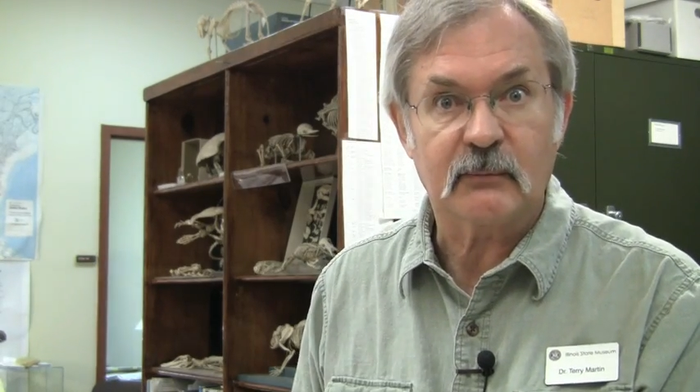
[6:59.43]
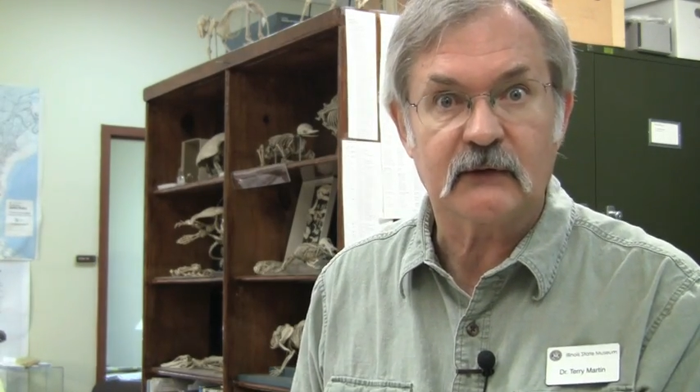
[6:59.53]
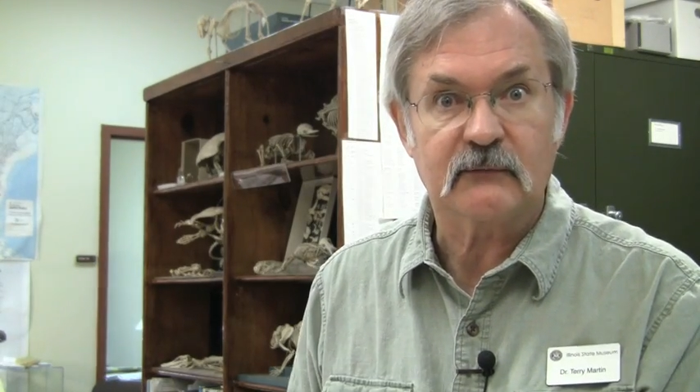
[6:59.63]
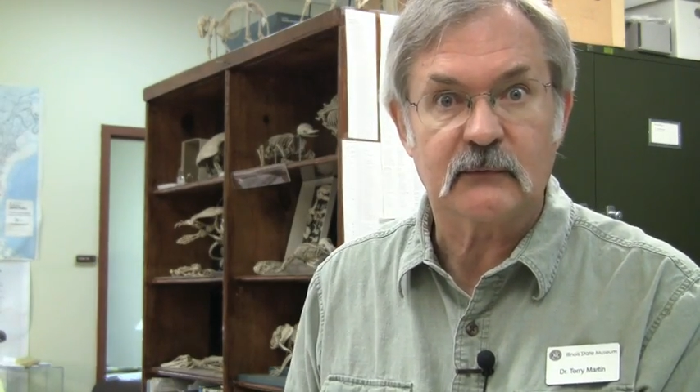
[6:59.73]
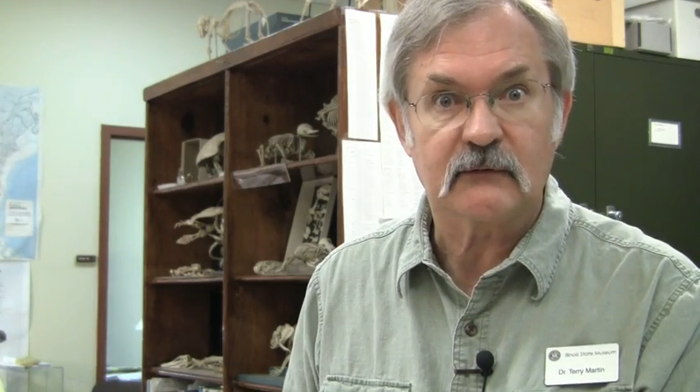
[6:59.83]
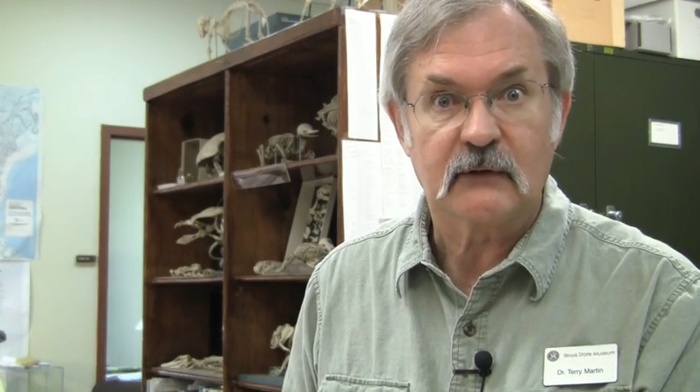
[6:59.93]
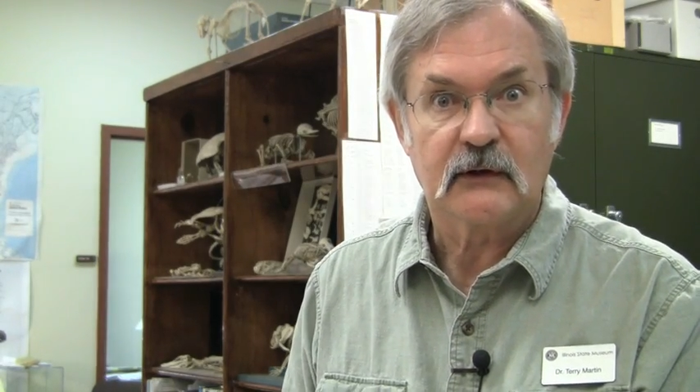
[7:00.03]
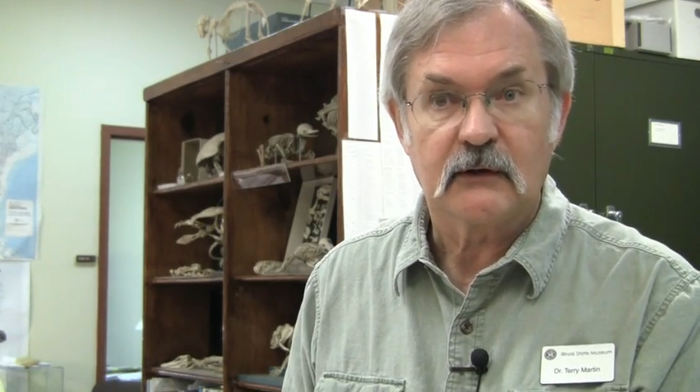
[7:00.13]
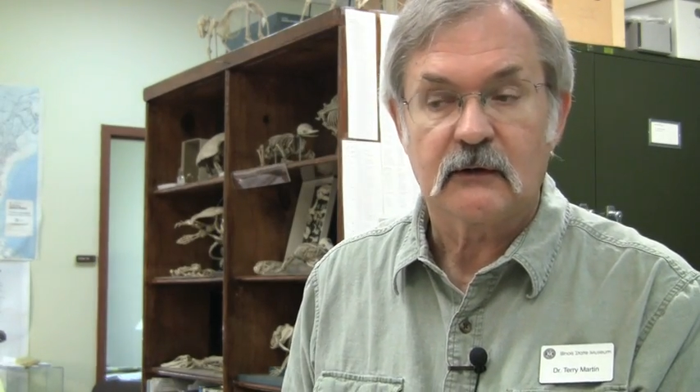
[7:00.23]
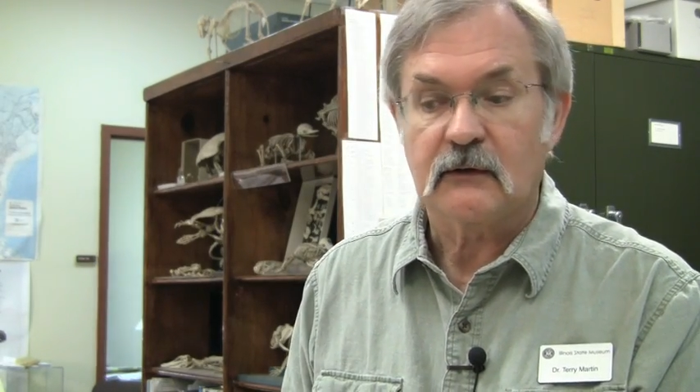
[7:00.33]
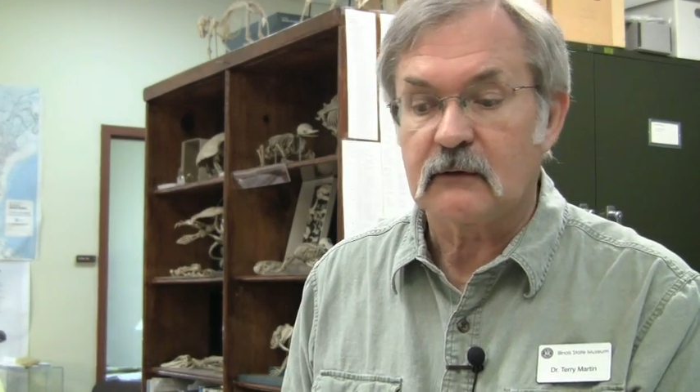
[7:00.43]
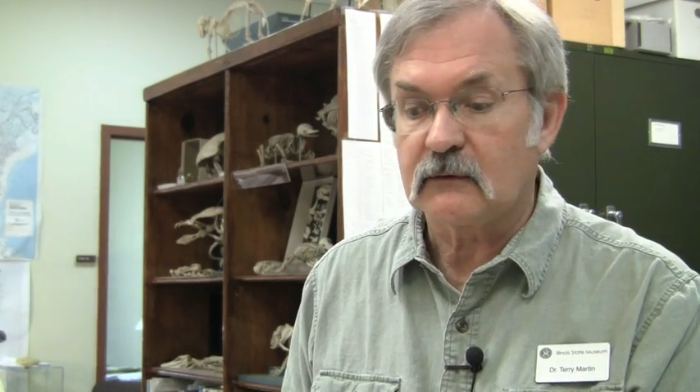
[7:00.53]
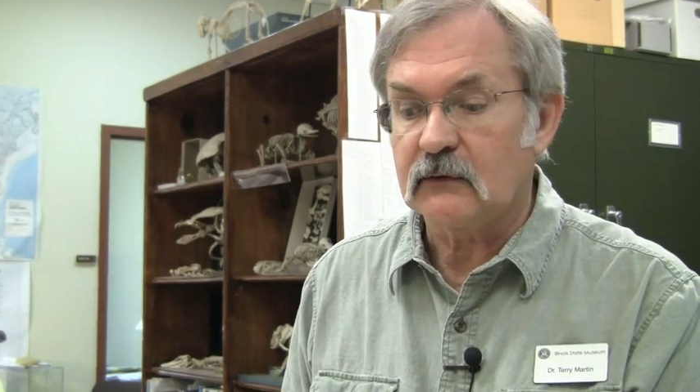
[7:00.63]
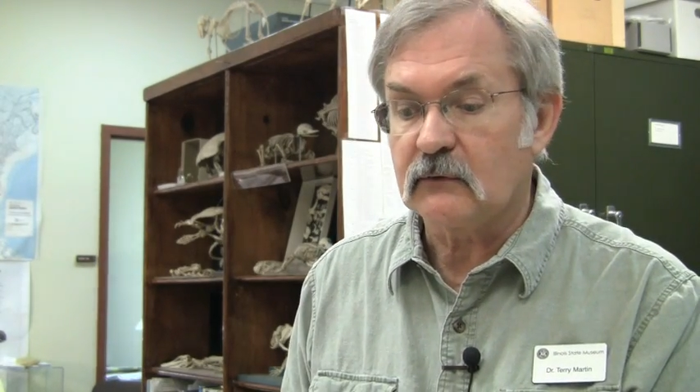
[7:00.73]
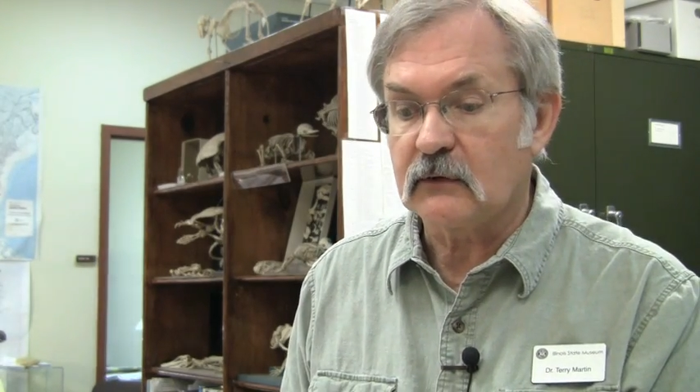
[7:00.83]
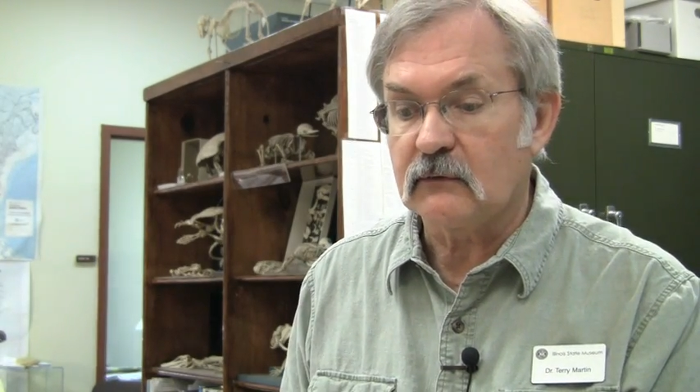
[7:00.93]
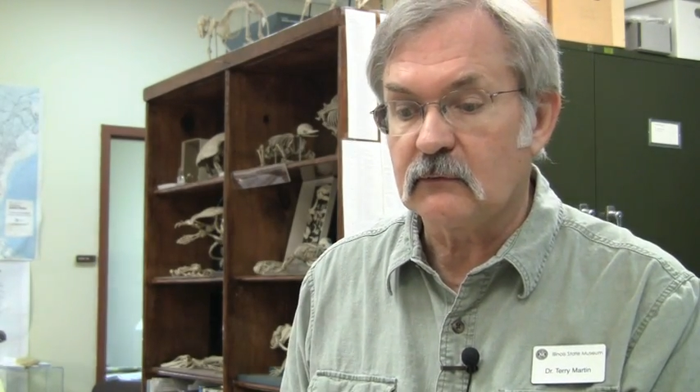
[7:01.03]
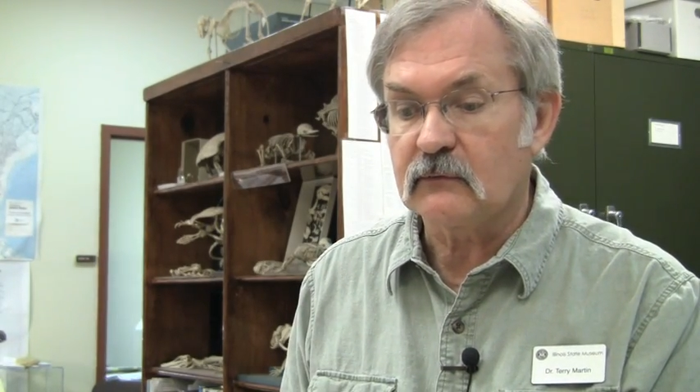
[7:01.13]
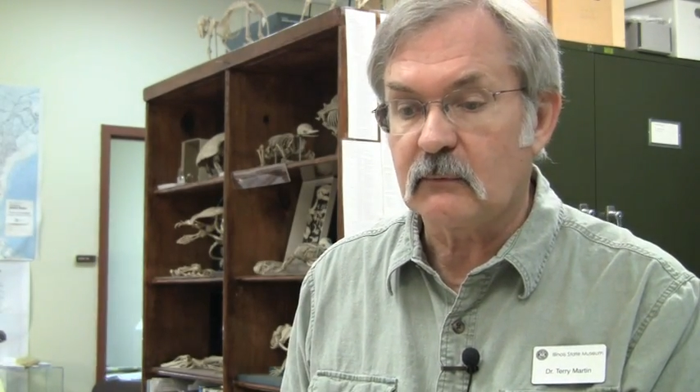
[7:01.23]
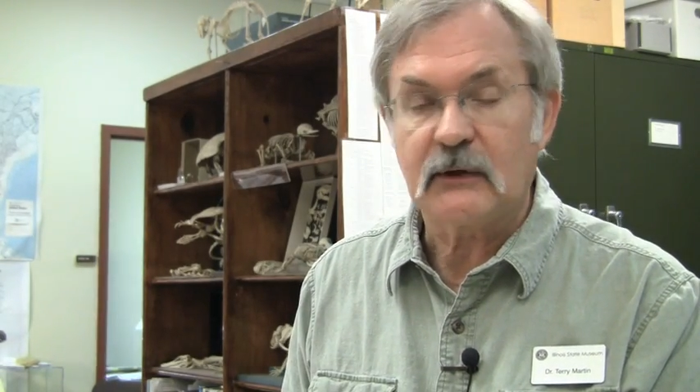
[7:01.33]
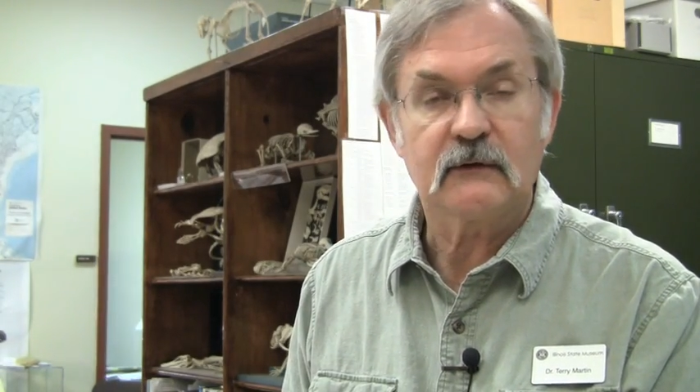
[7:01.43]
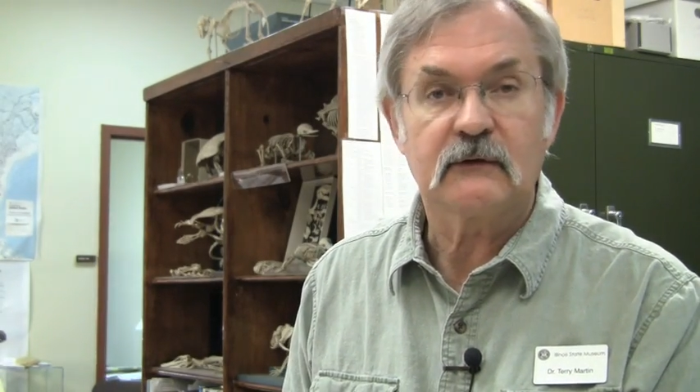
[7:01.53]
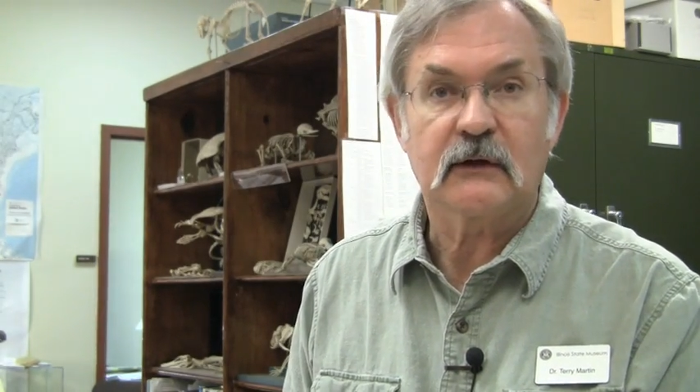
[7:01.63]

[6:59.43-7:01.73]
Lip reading: specimens, that you can use to make these